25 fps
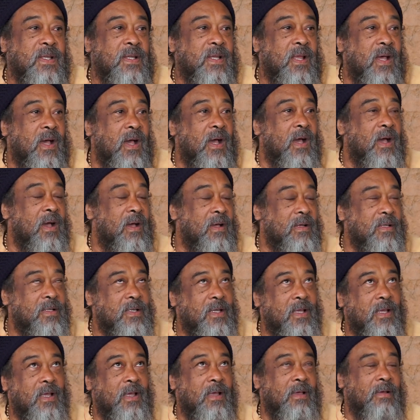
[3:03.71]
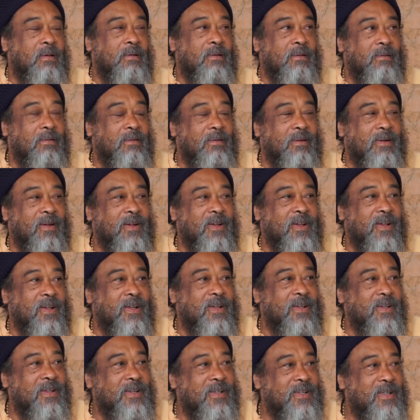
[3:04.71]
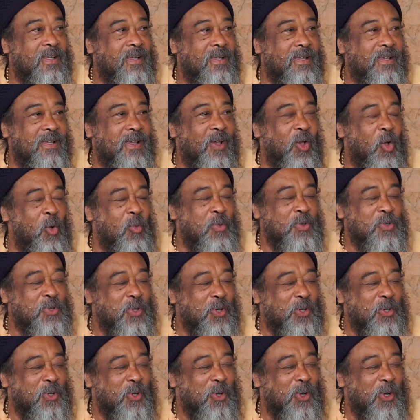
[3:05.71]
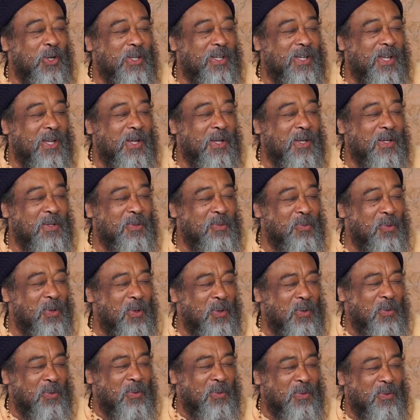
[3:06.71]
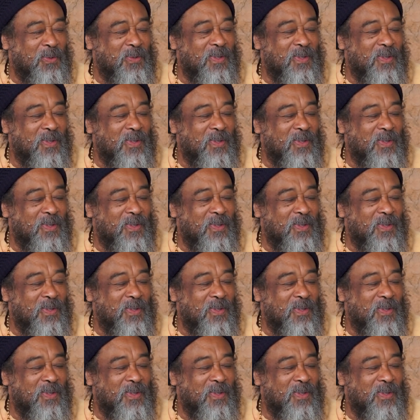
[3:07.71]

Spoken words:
Yeah, I almost got caught there. Oh.